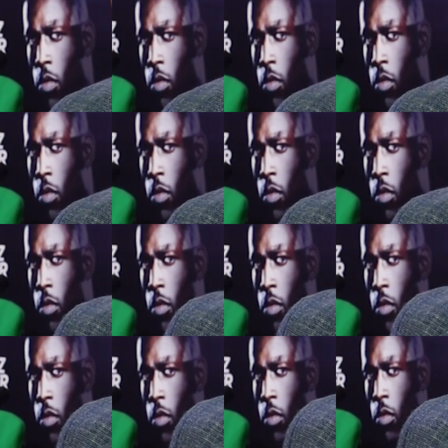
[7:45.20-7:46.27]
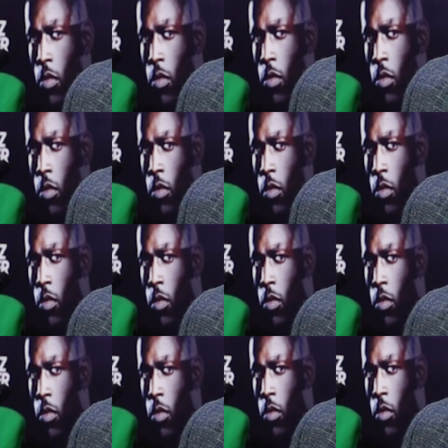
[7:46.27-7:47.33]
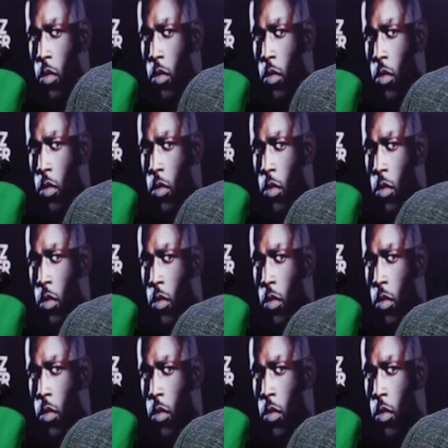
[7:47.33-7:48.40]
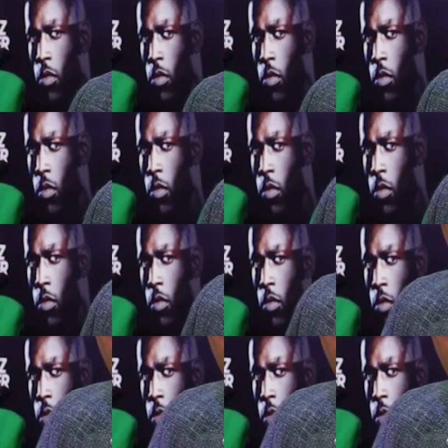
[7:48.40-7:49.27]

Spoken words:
[no speech]